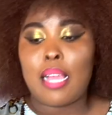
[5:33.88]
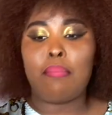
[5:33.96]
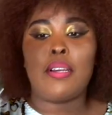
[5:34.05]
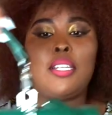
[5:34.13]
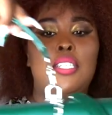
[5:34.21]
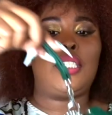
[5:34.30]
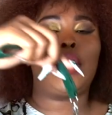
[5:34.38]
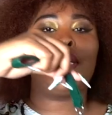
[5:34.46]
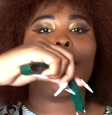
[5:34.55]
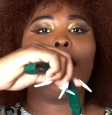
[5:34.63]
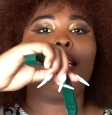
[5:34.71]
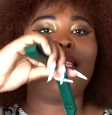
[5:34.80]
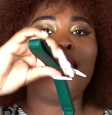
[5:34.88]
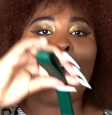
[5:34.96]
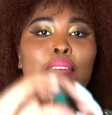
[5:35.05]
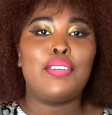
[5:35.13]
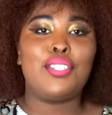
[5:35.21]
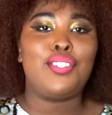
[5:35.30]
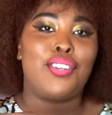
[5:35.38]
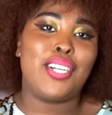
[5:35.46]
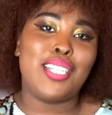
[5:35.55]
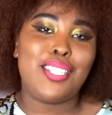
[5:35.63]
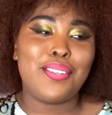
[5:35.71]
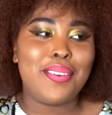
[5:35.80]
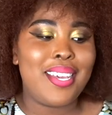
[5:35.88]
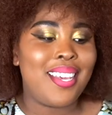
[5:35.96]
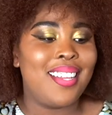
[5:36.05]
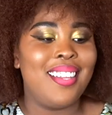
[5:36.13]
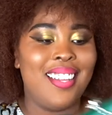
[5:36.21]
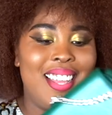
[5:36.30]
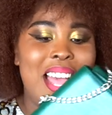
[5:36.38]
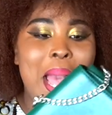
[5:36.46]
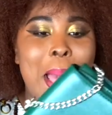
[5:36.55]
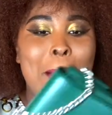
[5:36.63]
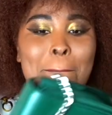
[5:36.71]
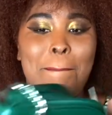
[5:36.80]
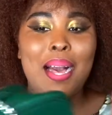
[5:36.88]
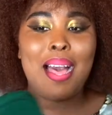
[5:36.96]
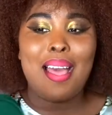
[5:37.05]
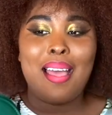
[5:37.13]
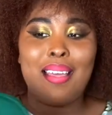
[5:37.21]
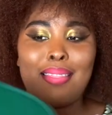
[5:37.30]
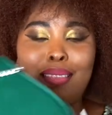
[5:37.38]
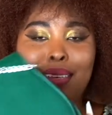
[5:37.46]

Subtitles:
I'm gonna show you, it doesn't have a story to it, but